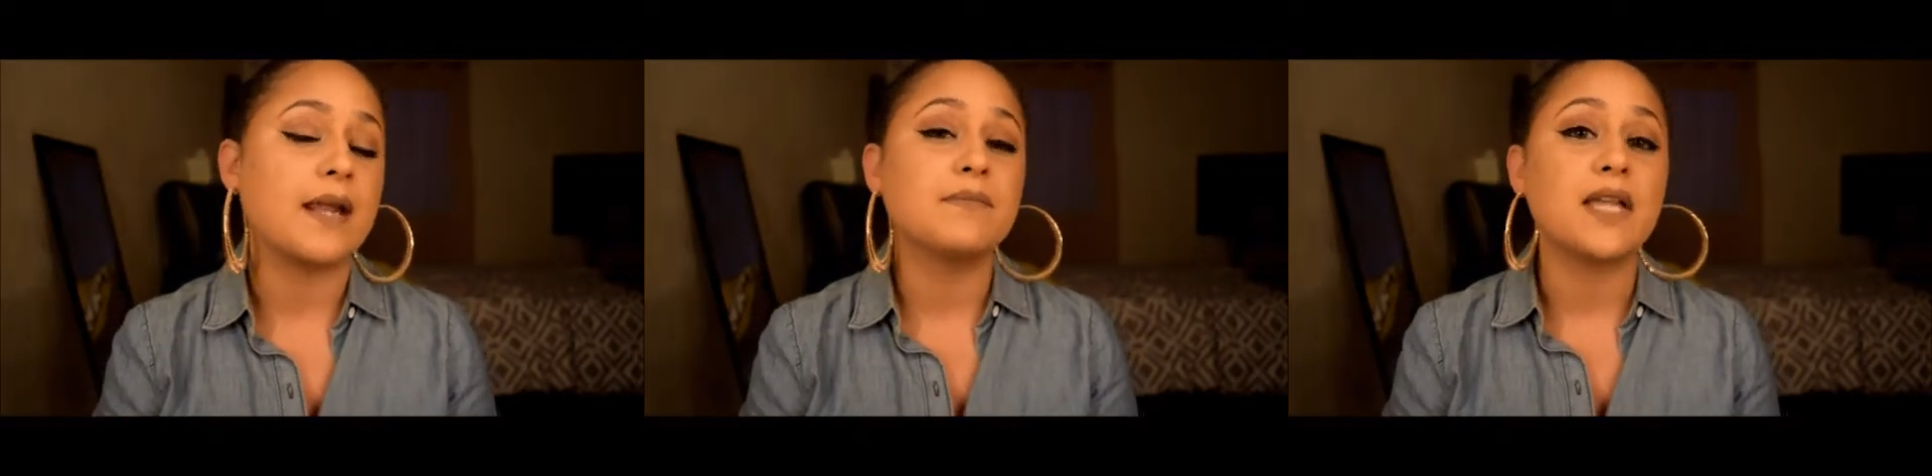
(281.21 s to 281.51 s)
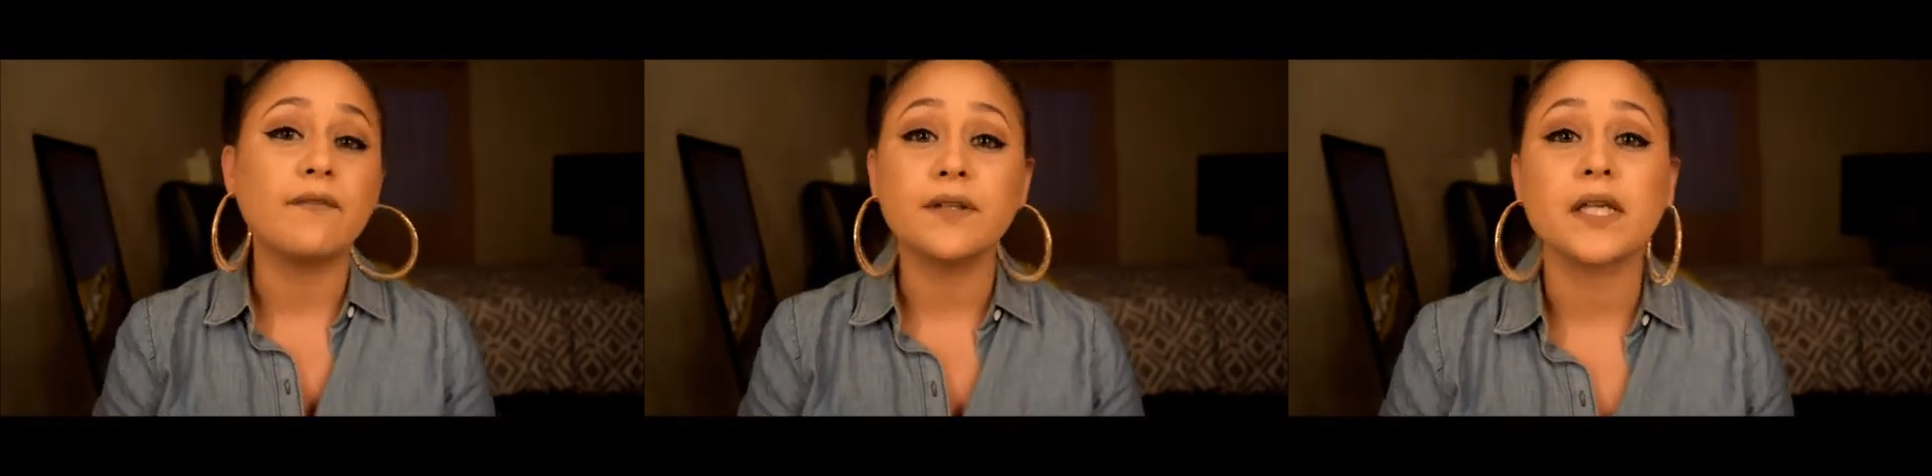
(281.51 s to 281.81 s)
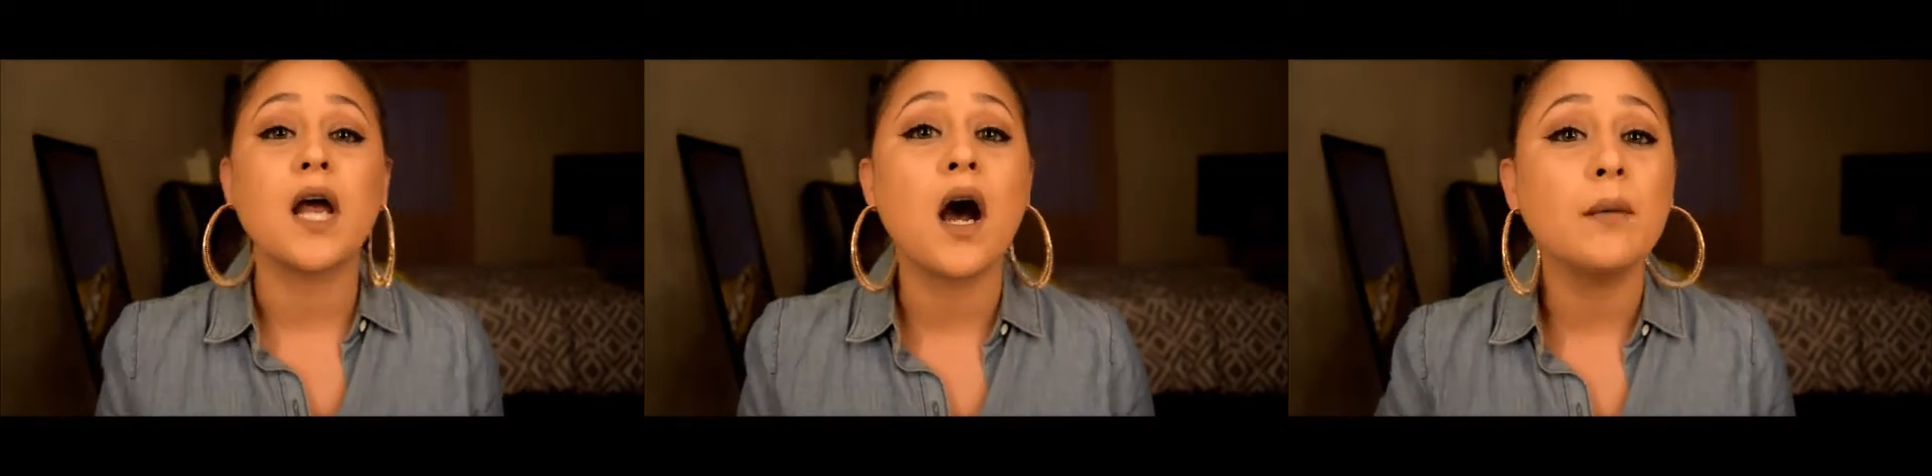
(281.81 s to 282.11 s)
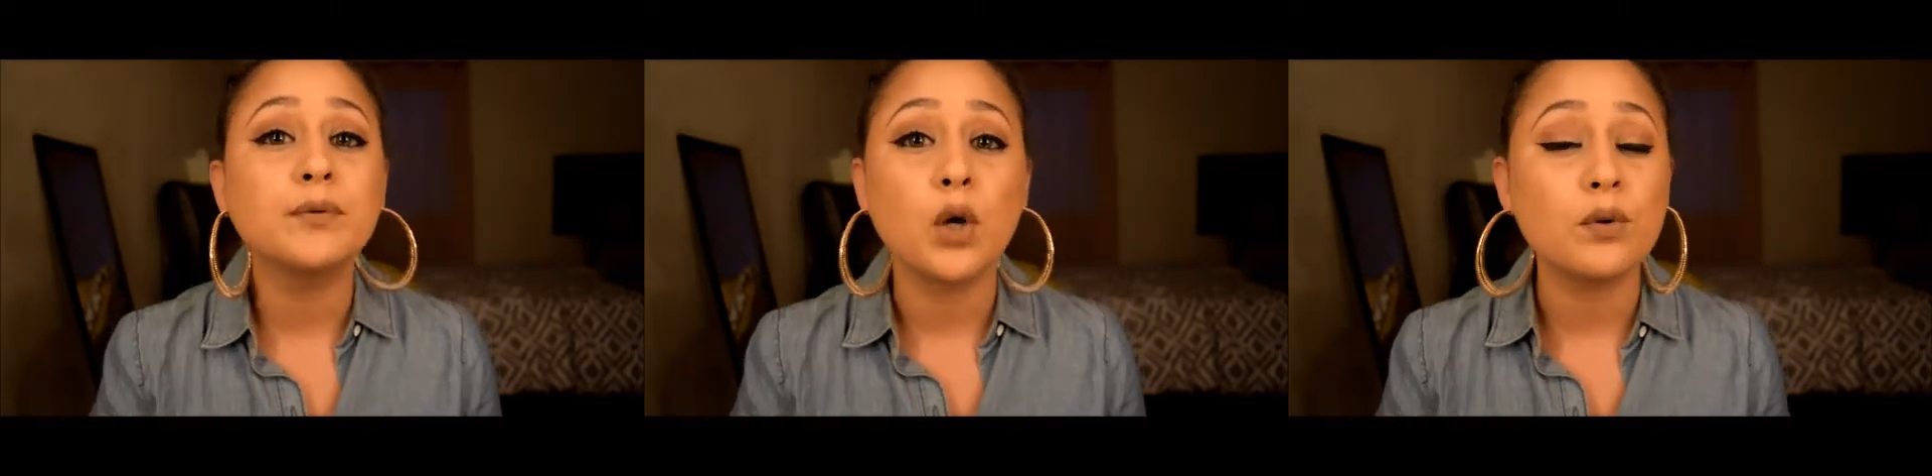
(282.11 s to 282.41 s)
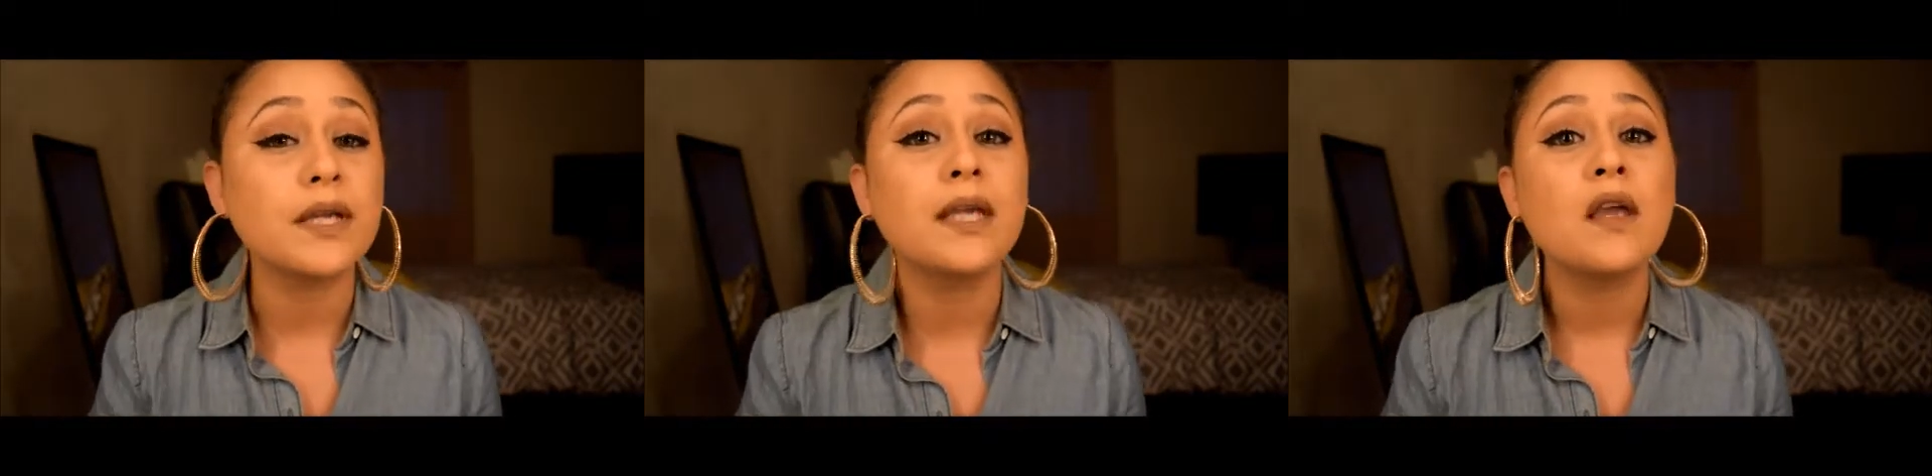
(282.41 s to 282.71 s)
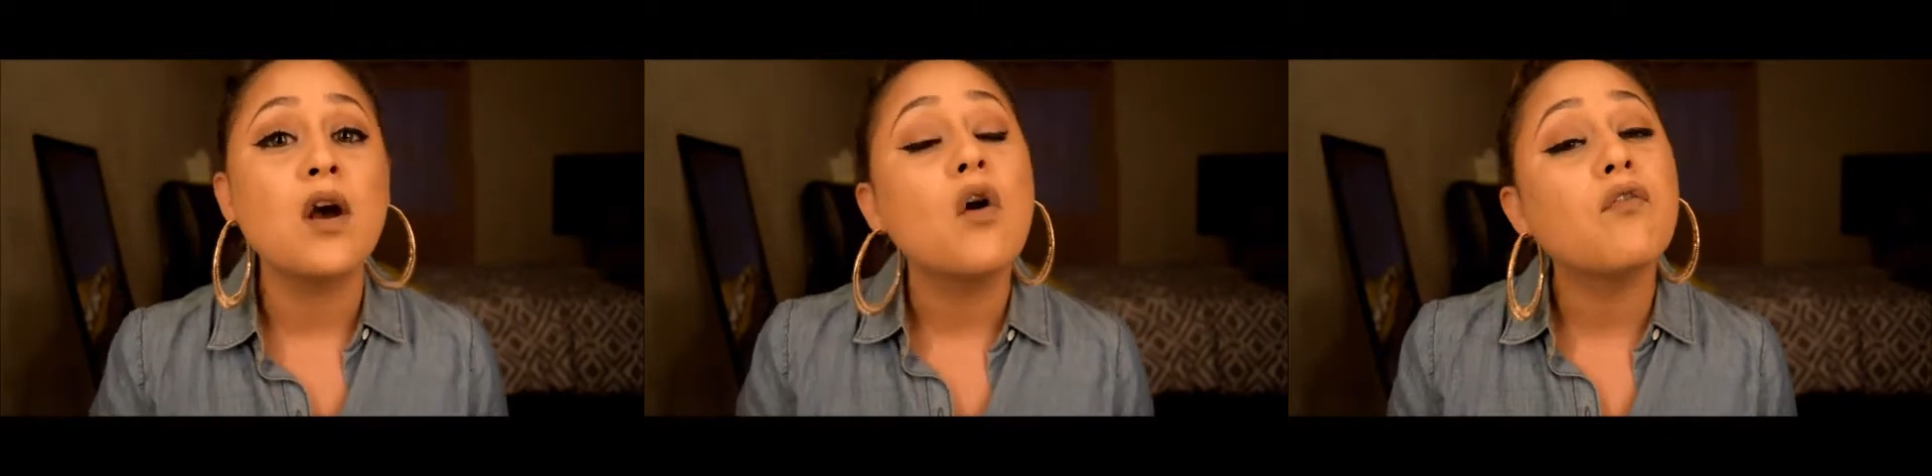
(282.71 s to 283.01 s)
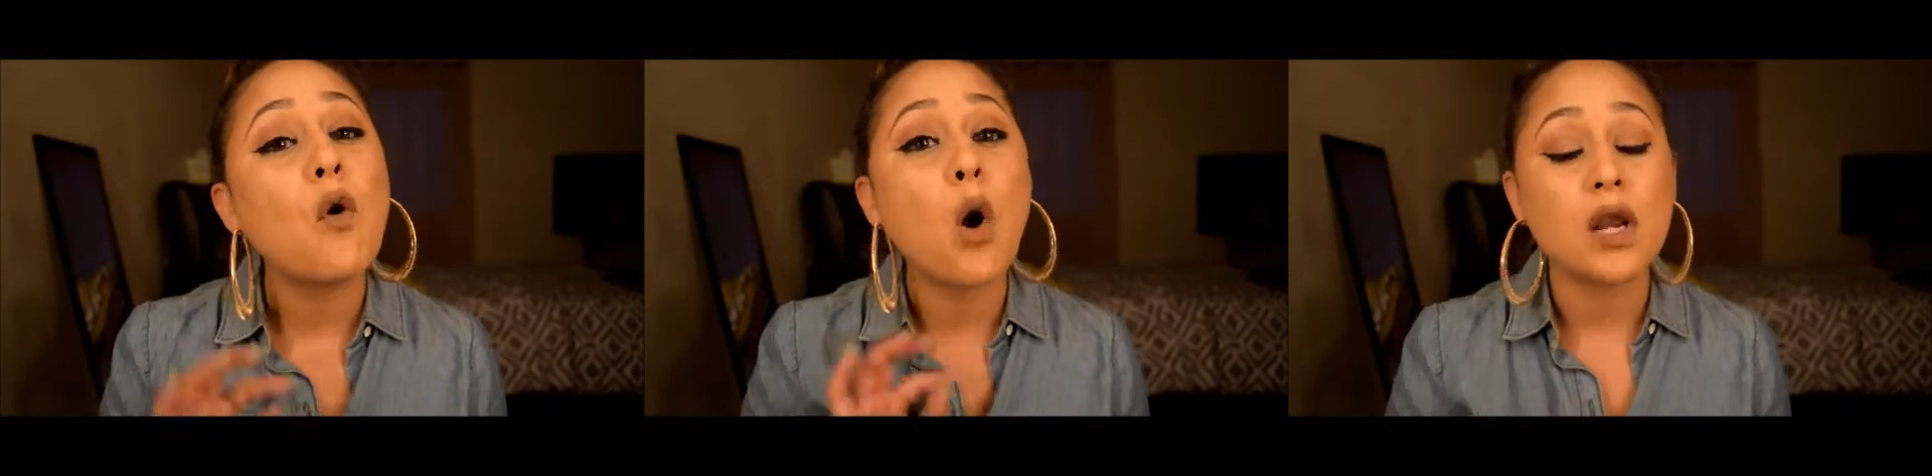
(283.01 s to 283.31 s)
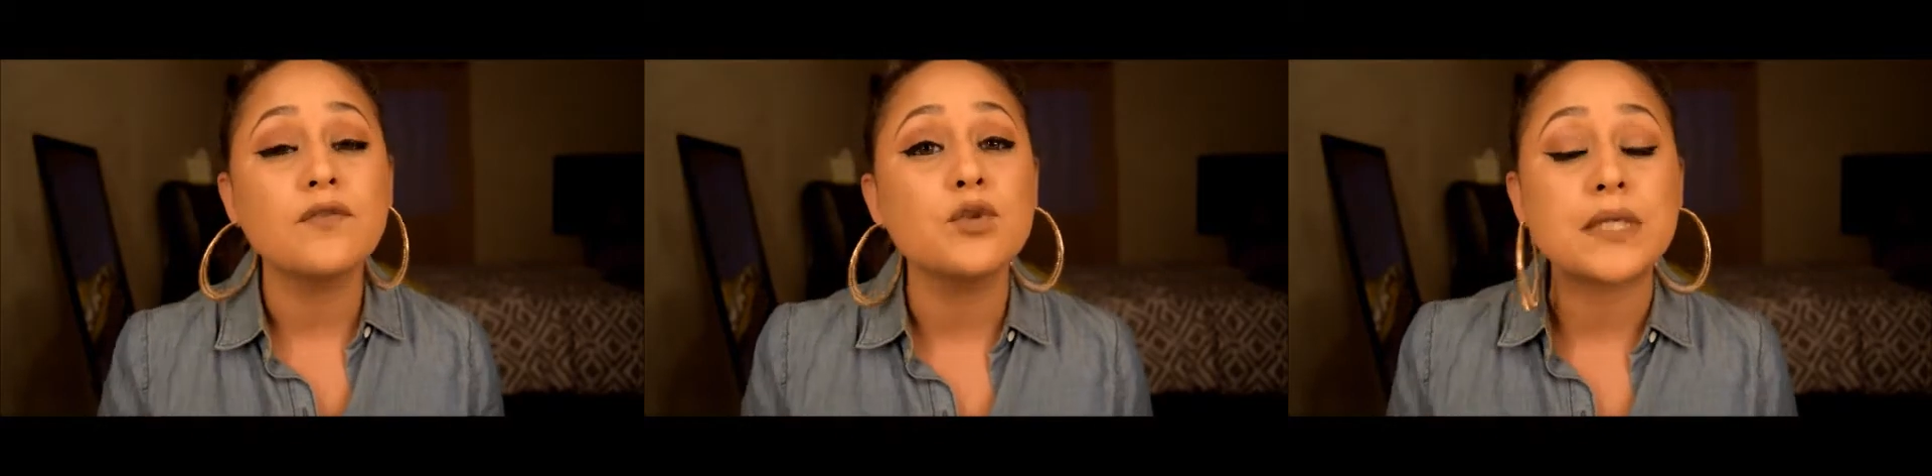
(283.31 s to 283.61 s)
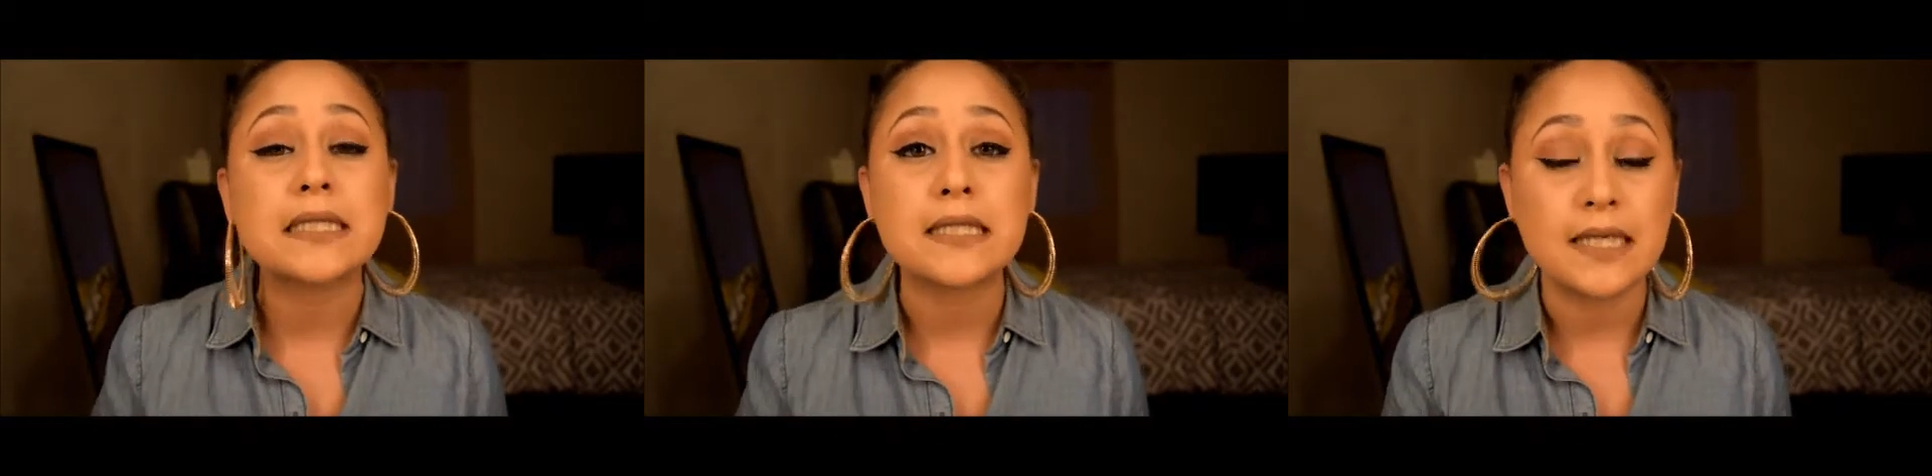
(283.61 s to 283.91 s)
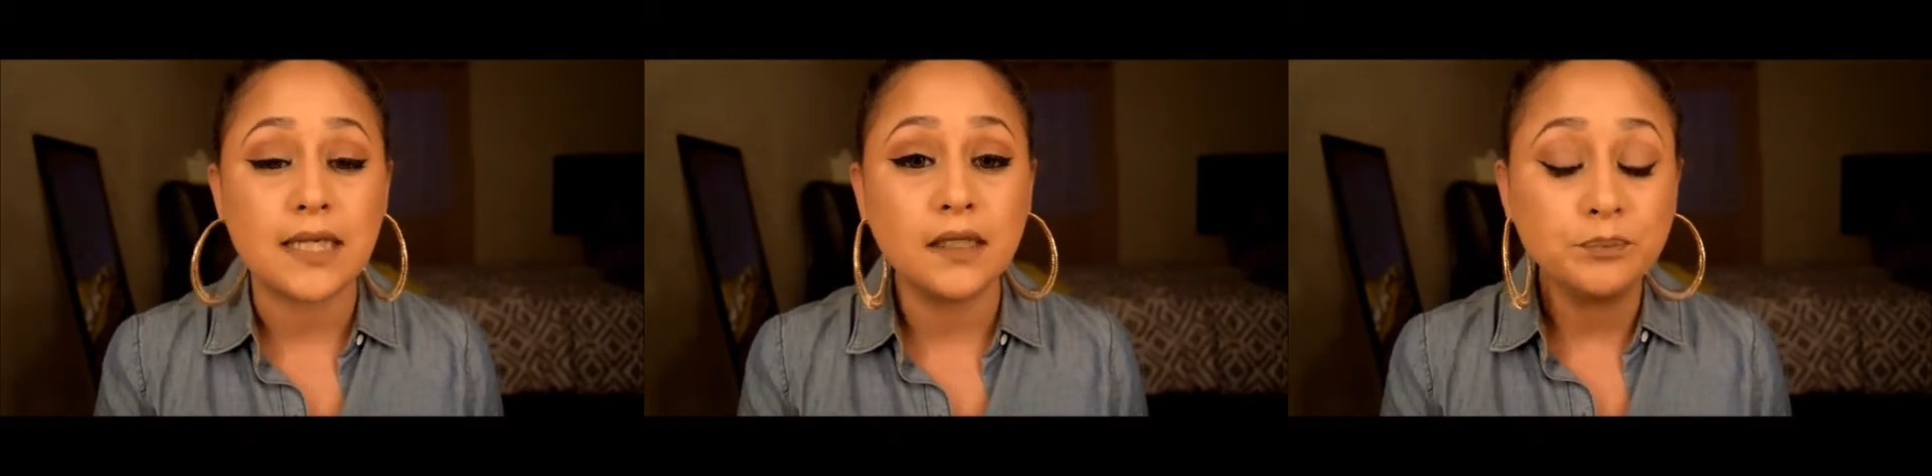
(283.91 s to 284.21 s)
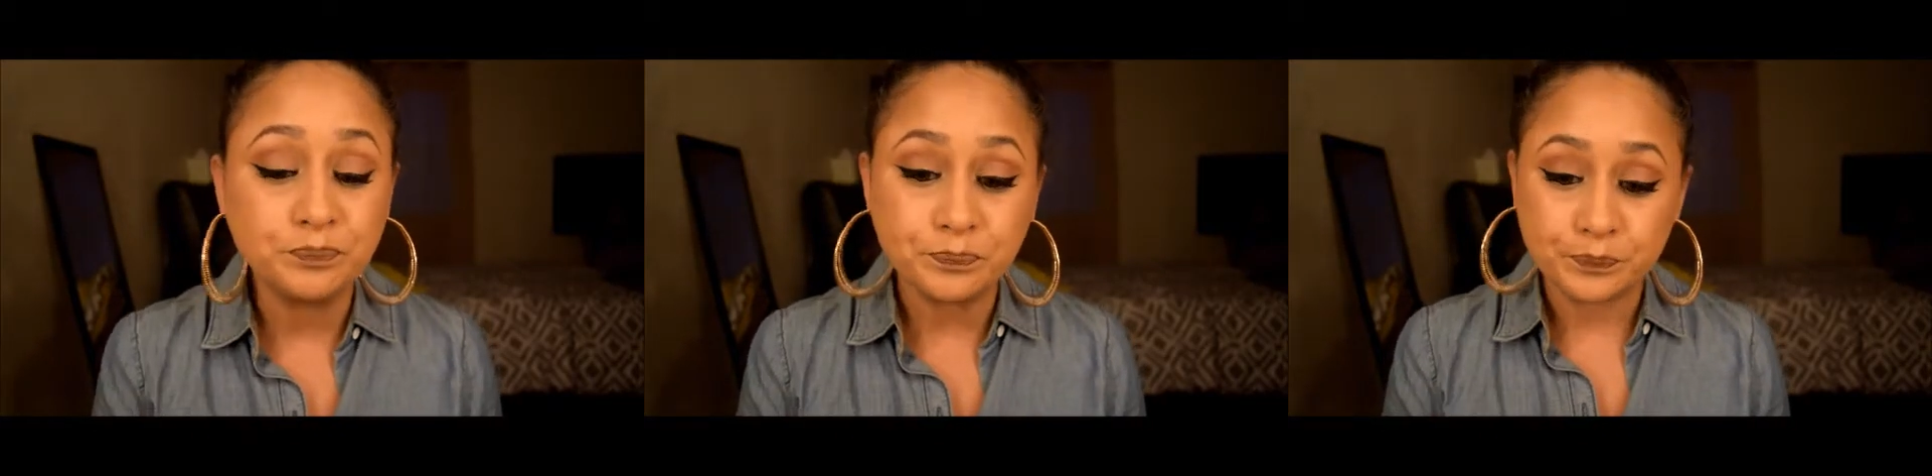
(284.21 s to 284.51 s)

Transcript: I'm definitely going to upload it for all of you to see.